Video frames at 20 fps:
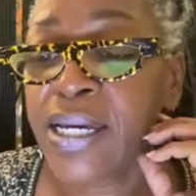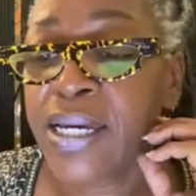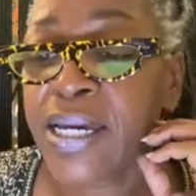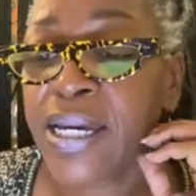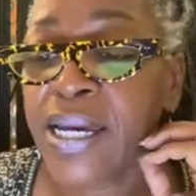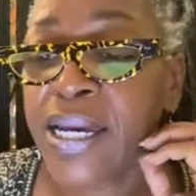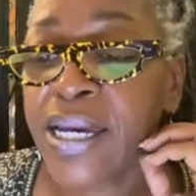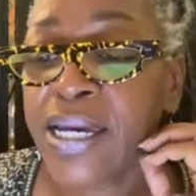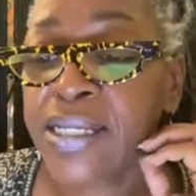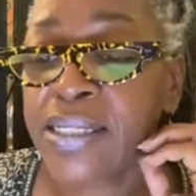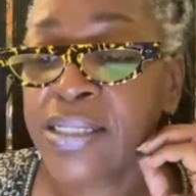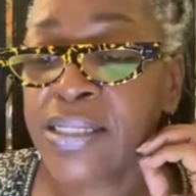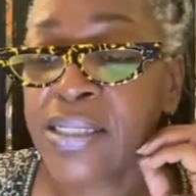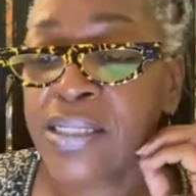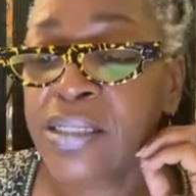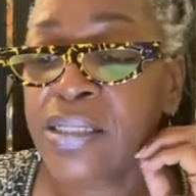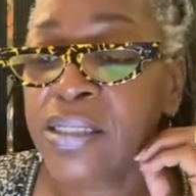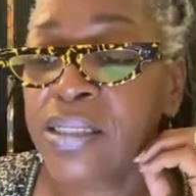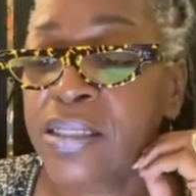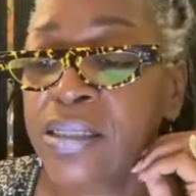
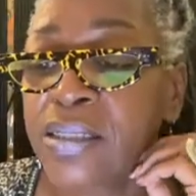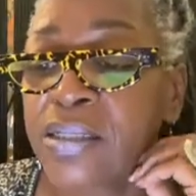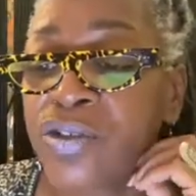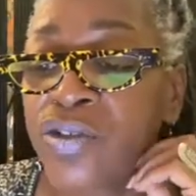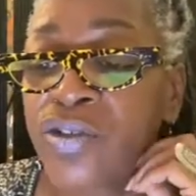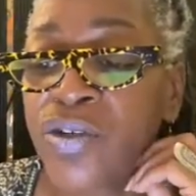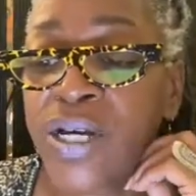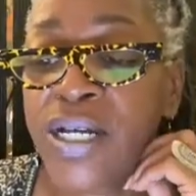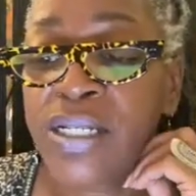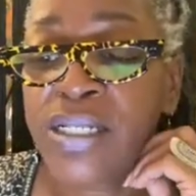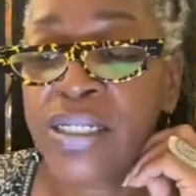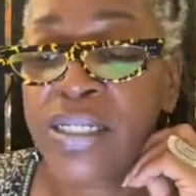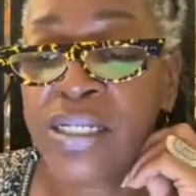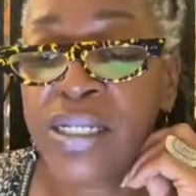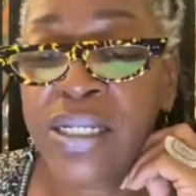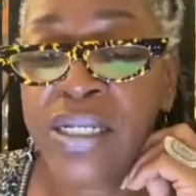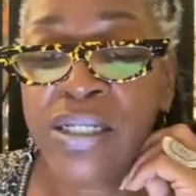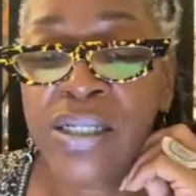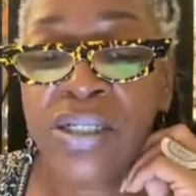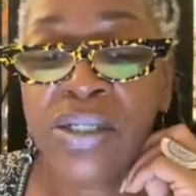hasn't
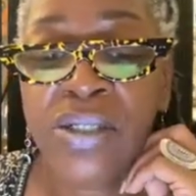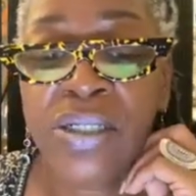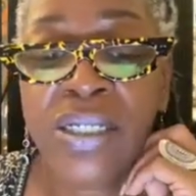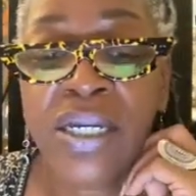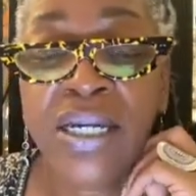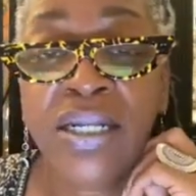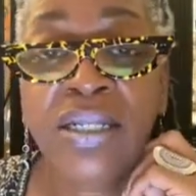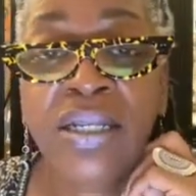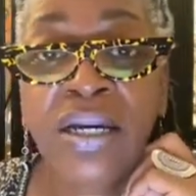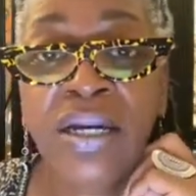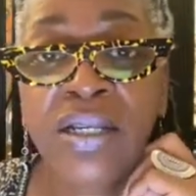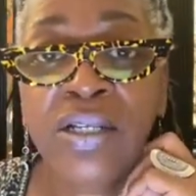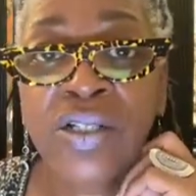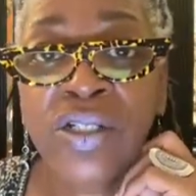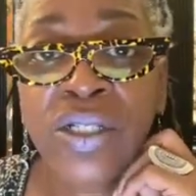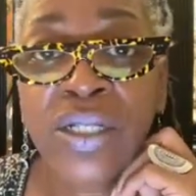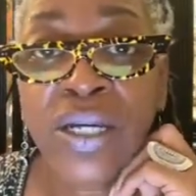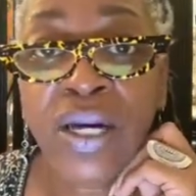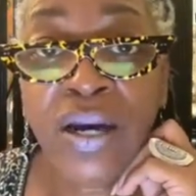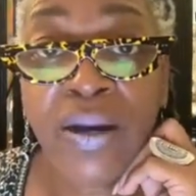translated to
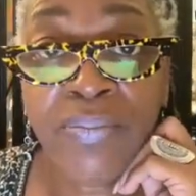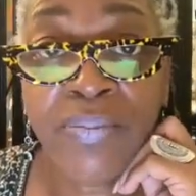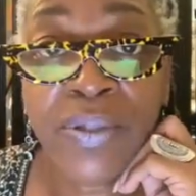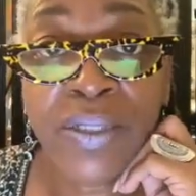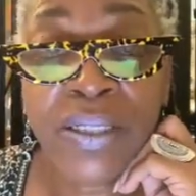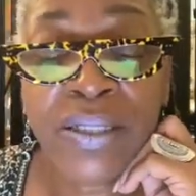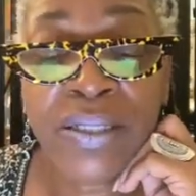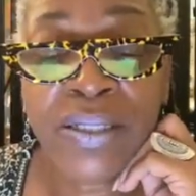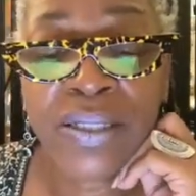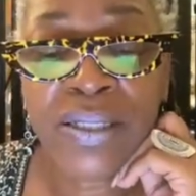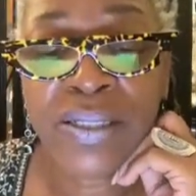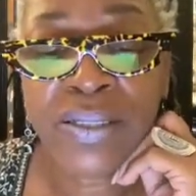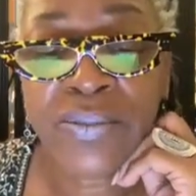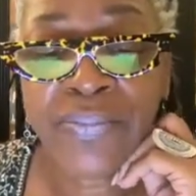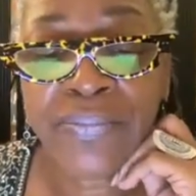technology competence.